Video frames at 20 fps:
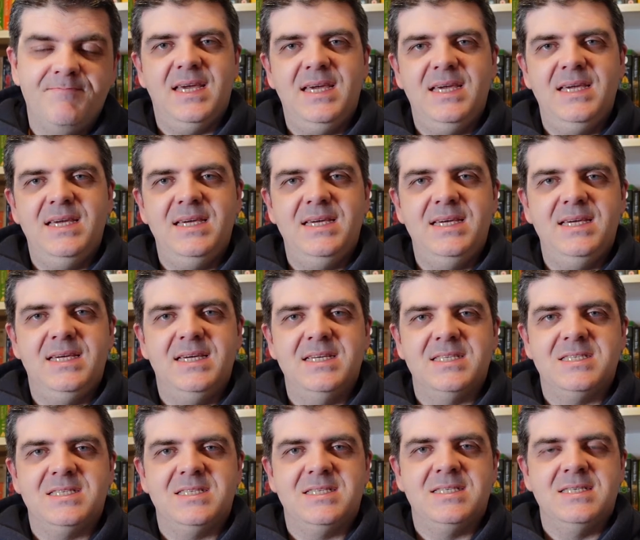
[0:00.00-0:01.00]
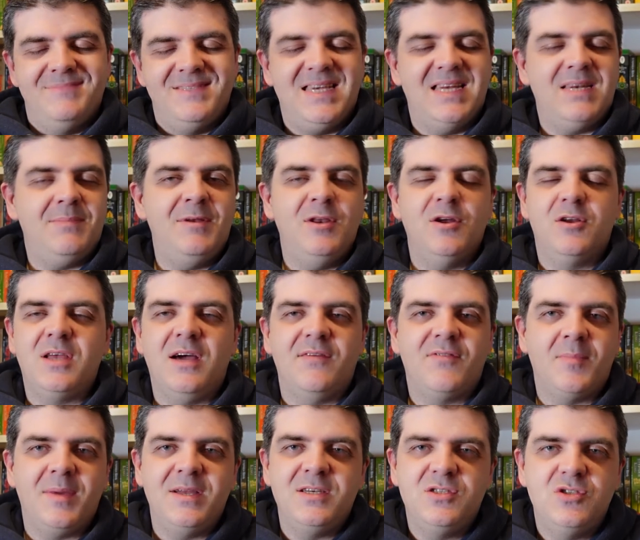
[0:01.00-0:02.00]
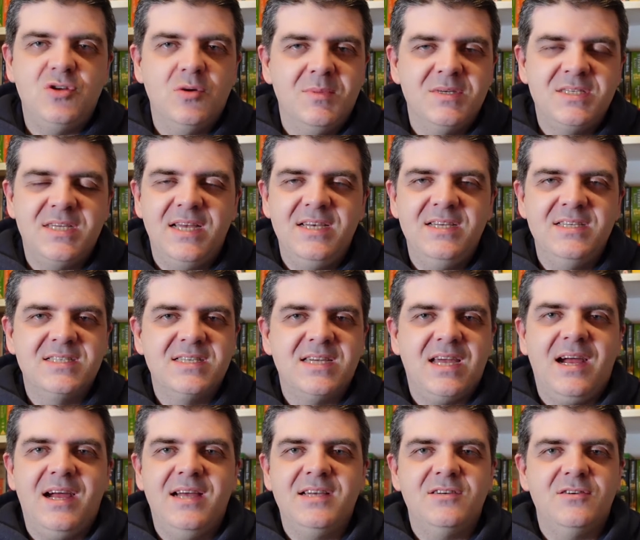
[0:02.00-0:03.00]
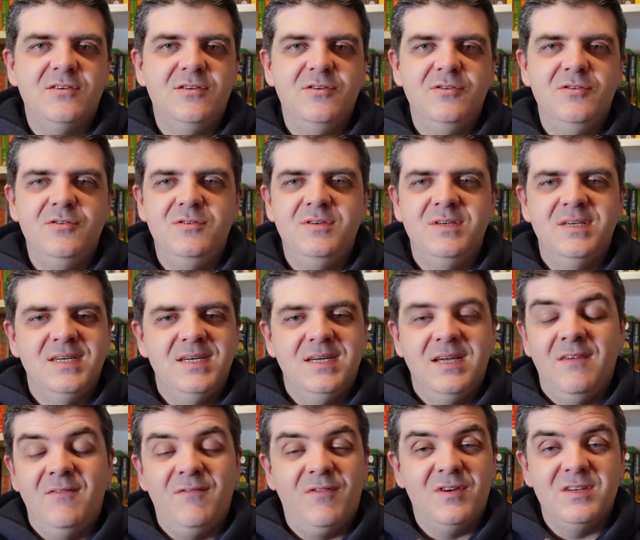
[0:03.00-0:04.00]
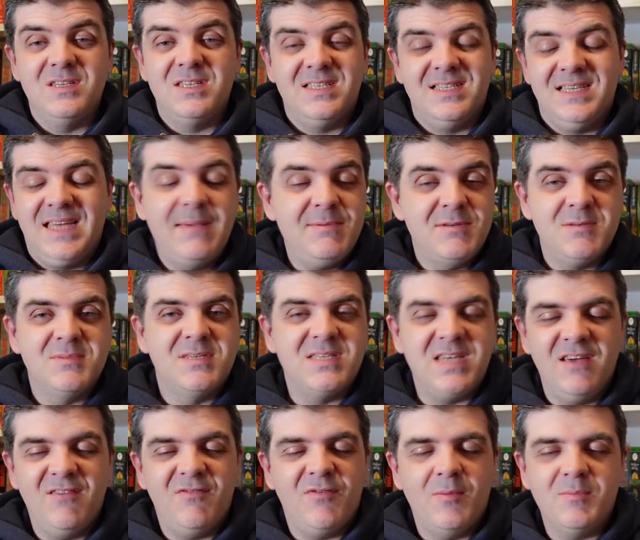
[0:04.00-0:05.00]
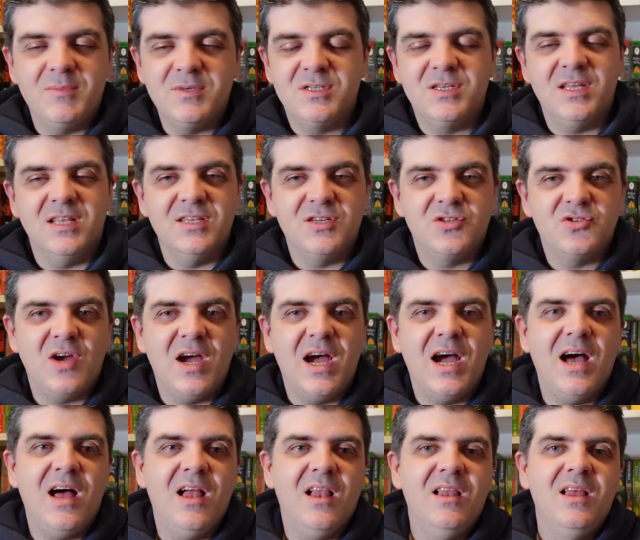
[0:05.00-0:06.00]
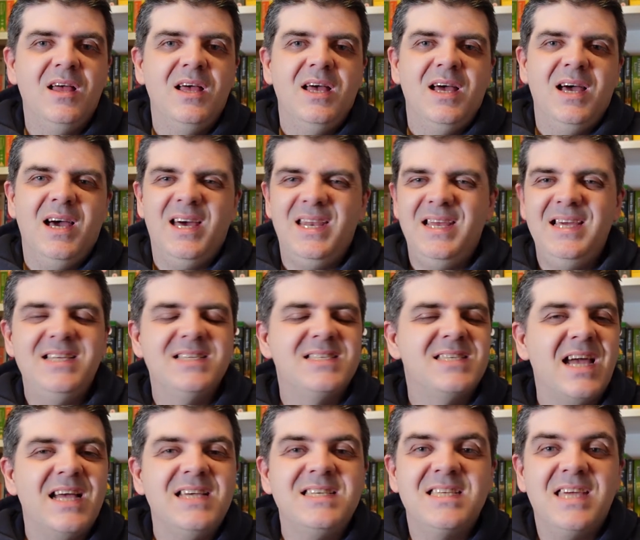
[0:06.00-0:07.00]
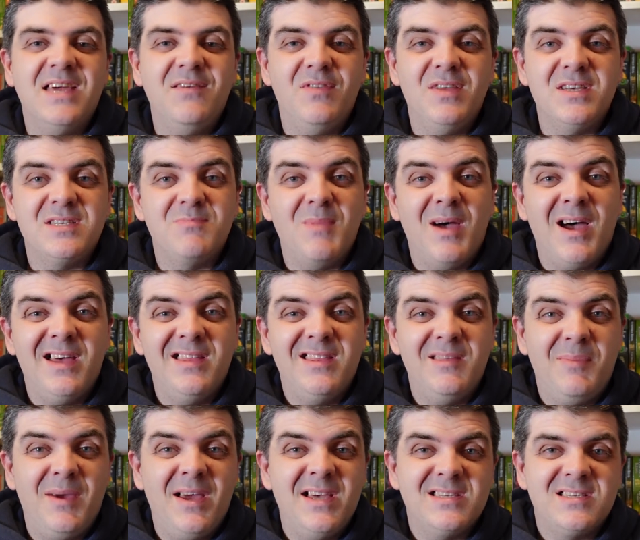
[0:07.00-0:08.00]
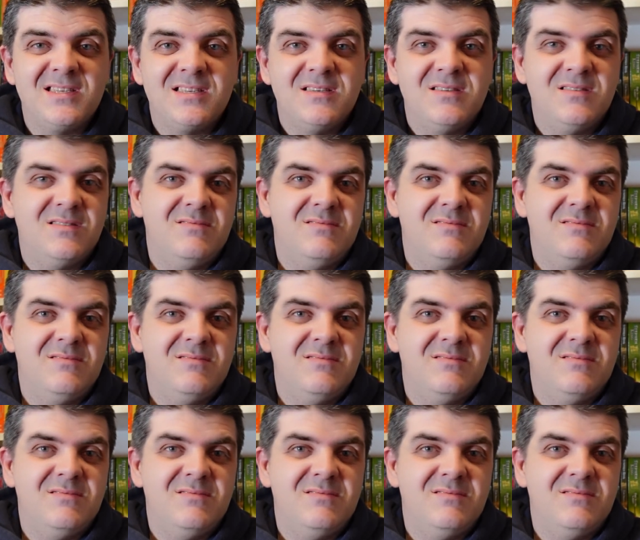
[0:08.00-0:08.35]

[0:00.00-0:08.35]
He gets sent to be looked after by Joe Mantegna's character who first keeps him safe up until the trial and he decides to give this man the best